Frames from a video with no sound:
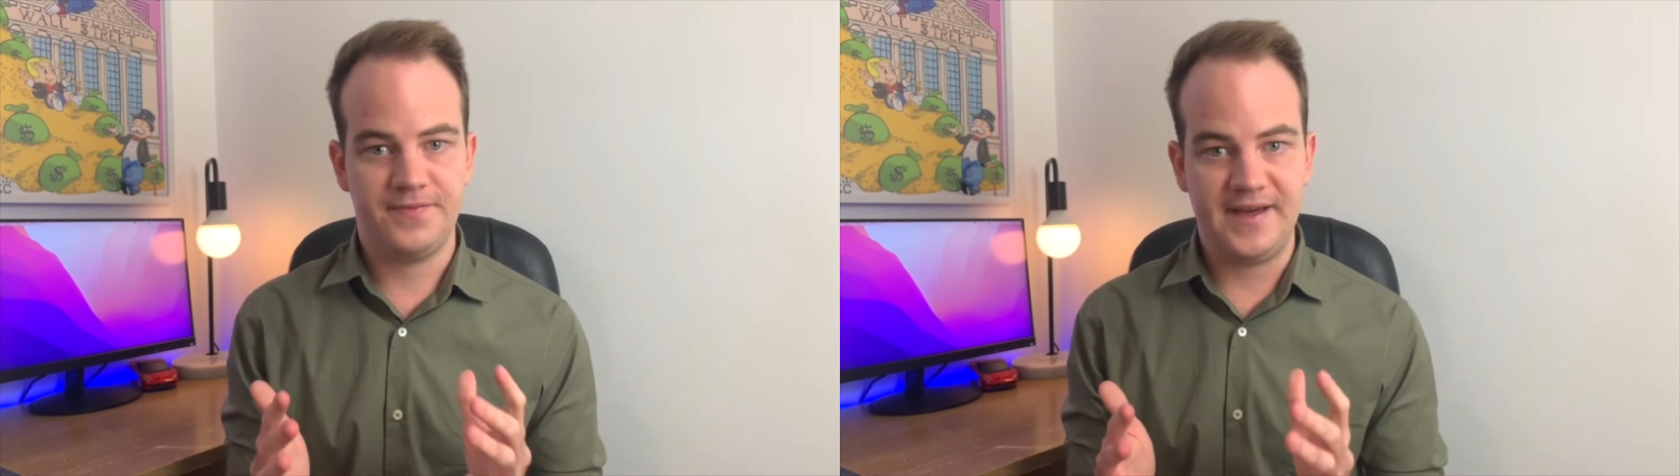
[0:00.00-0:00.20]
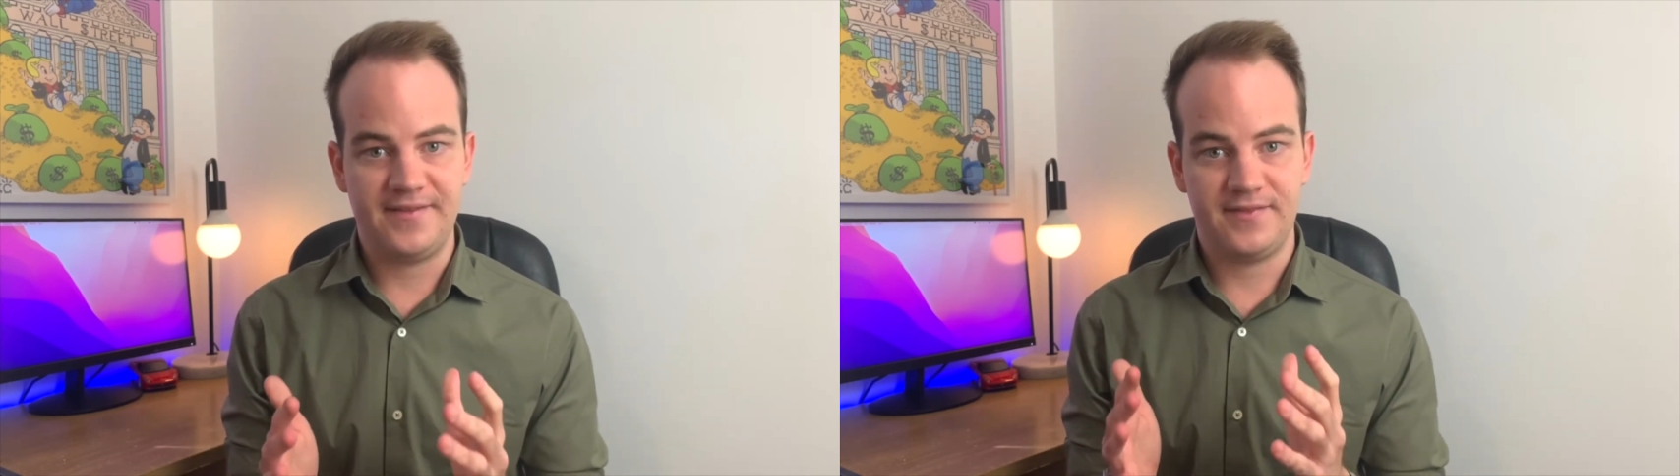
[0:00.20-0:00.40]

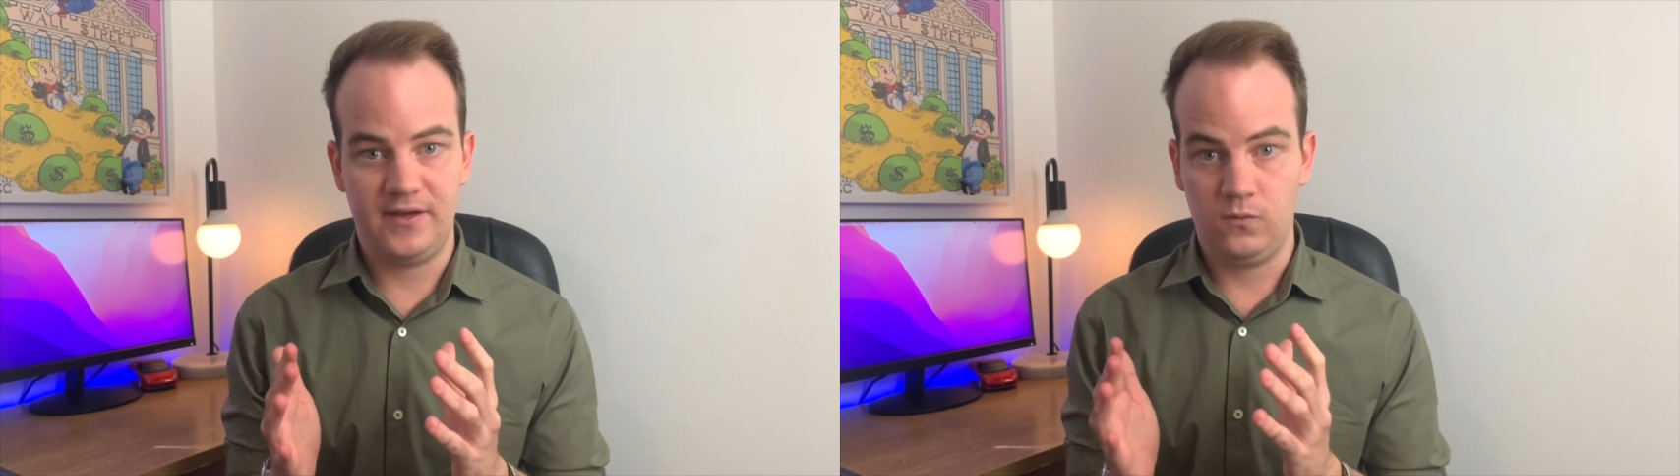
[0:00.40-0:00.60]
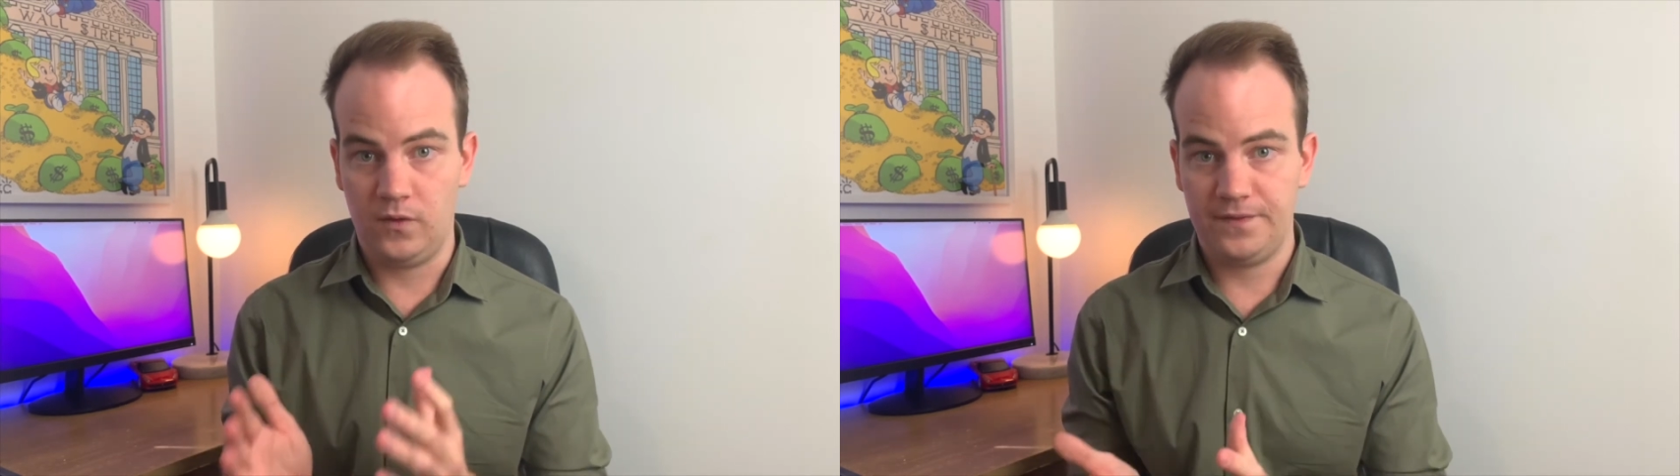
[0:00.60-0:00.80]
that they
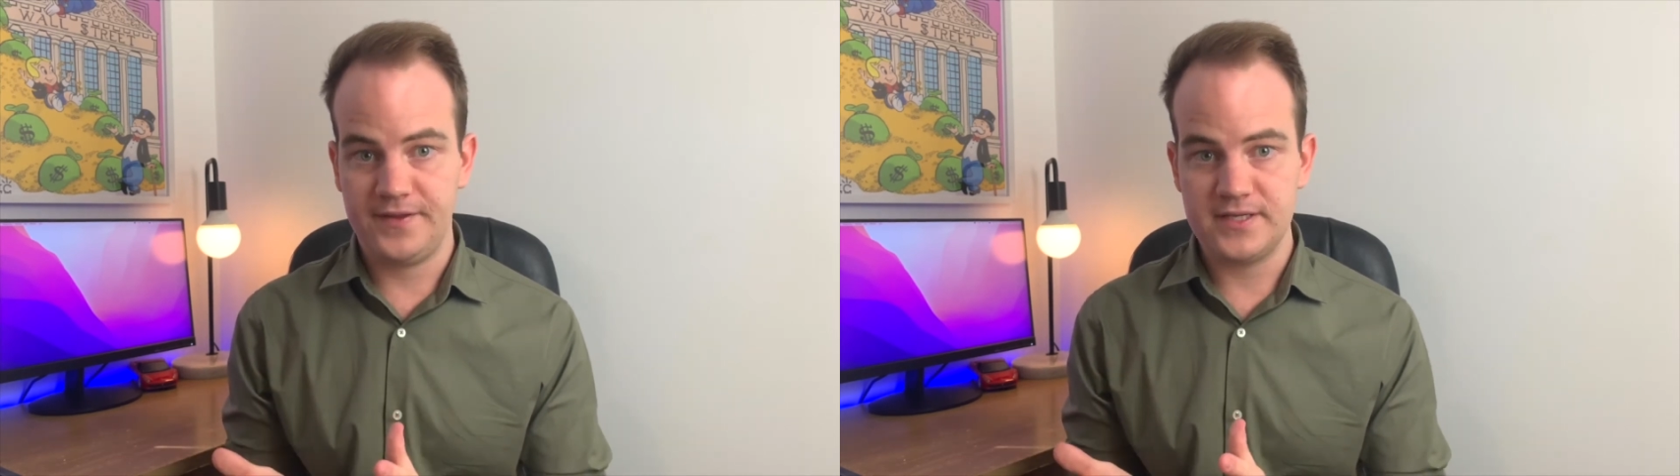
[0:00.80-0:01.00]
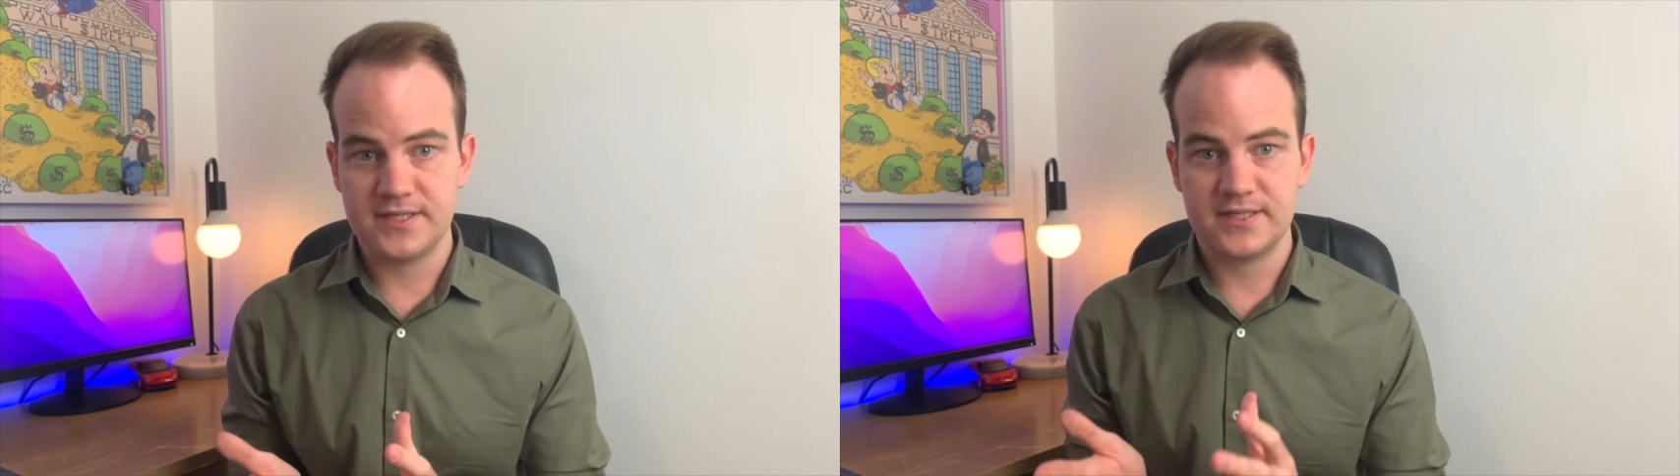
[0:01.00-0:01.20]
want
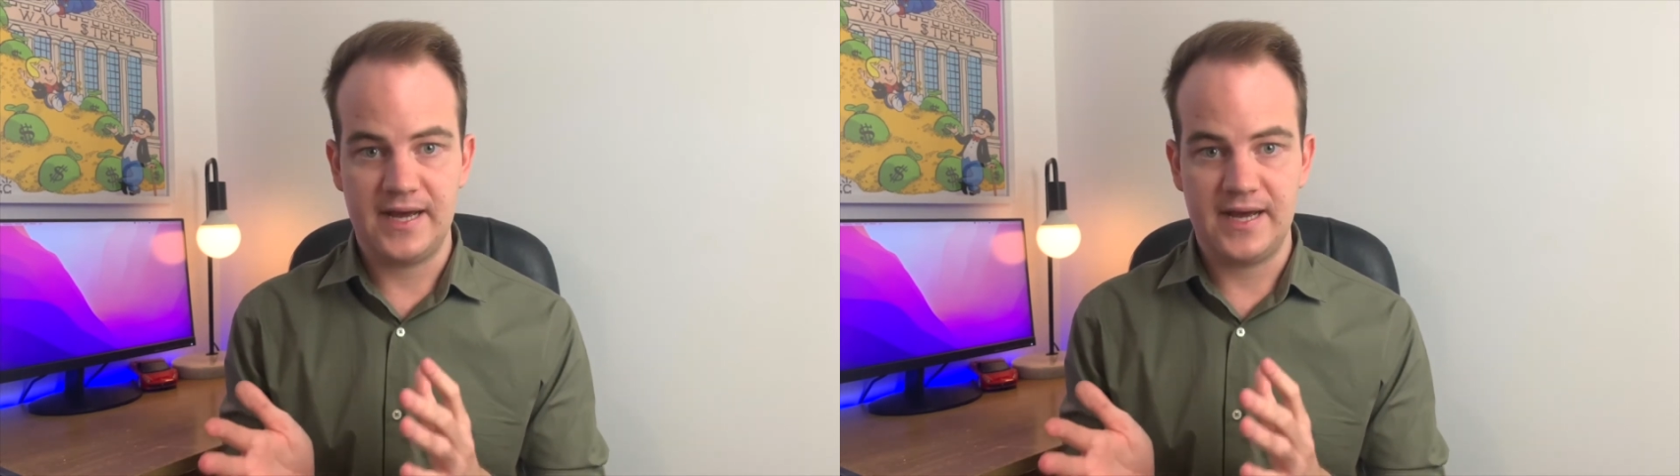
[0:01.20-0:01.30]
this